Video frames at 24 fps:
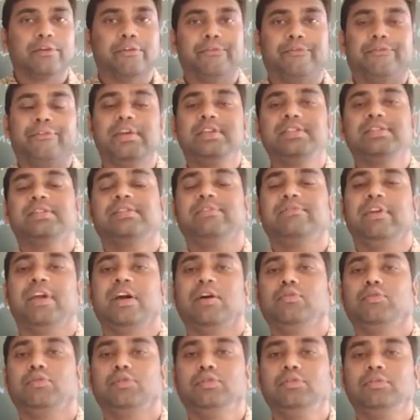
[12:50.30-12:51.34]
first we
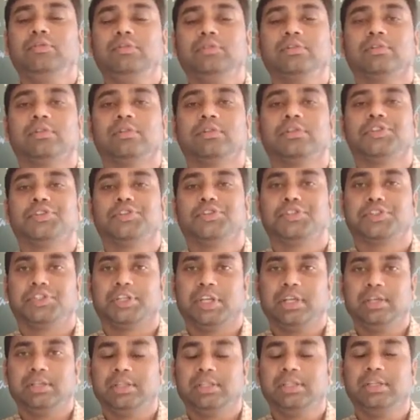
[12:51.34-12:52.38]
have to
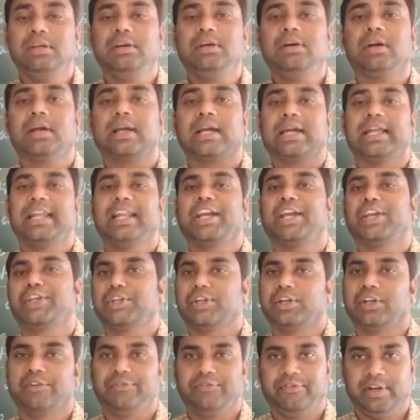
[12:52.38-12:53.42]
check the
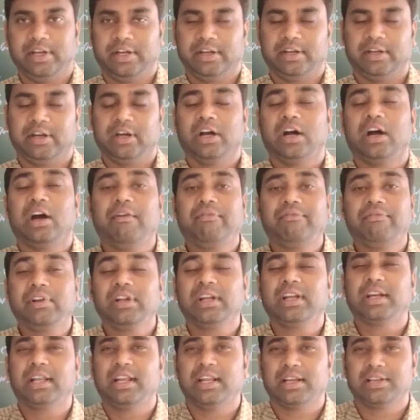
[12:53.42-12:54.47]
collection of data.
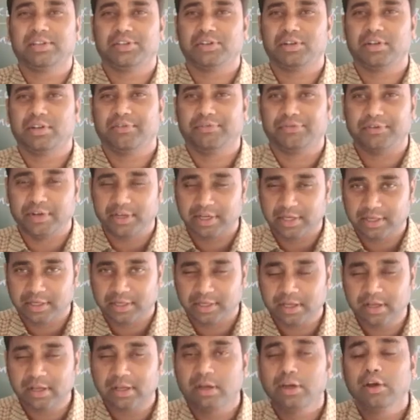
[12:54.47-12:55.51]
After collection of
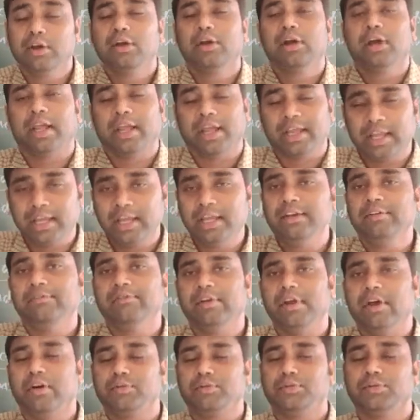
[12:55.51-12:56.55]
data, again
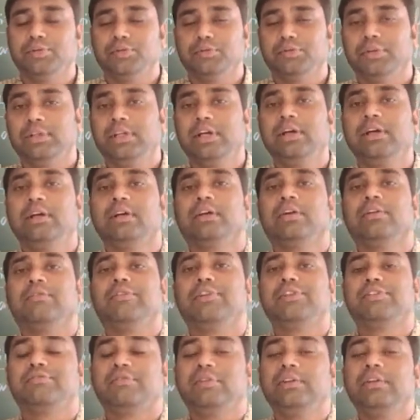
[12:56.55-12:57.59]
we have to do the
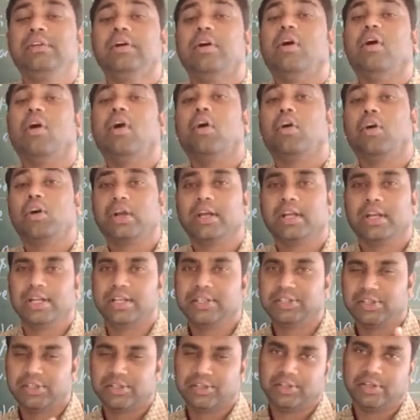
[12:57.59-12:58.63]
which one?
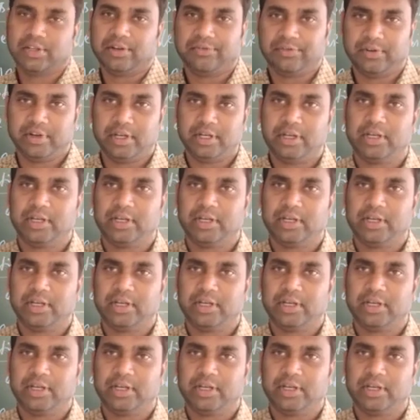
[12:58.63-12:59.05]
Organization of